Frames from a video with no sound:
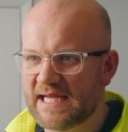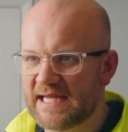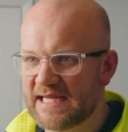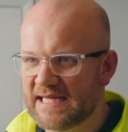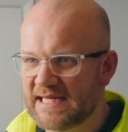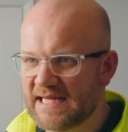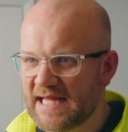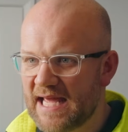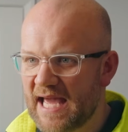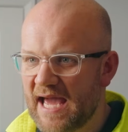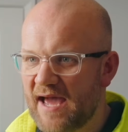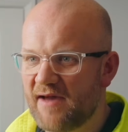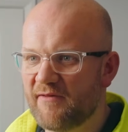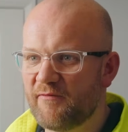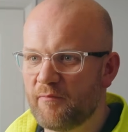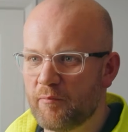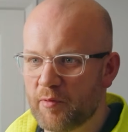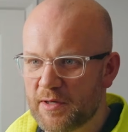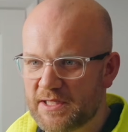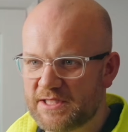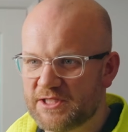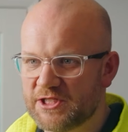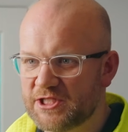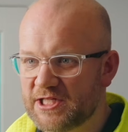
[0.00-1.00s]
EDF,
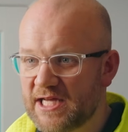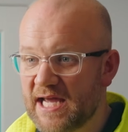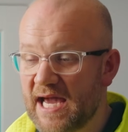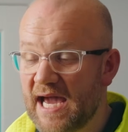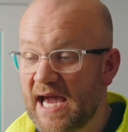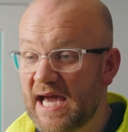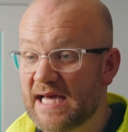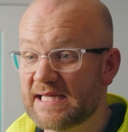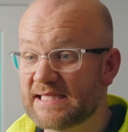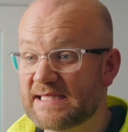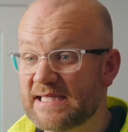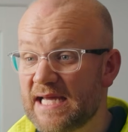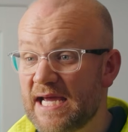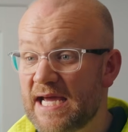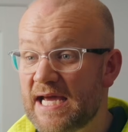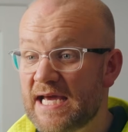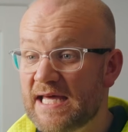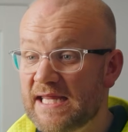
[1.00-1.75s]
British Gas,